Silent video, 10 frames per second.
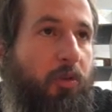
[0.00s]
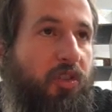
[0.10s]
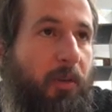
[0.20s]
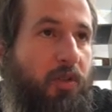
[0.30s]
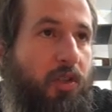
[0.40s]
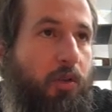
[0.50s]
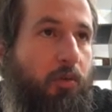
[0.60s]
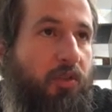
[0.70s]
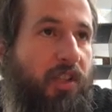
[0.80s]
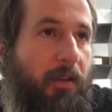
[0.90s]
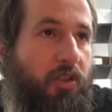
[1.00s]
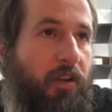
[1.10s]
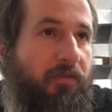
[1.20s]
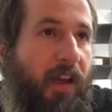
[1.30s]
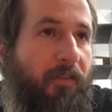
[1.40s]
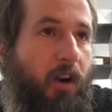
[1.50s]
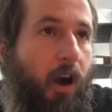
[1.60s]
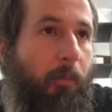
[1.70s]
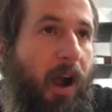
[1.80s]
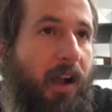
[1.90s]
substitute saturated fat for
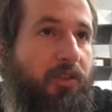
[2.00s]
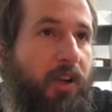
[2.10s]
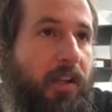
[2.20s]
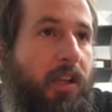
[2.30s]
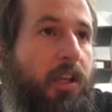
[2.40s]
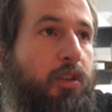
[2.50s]
carbohydrate,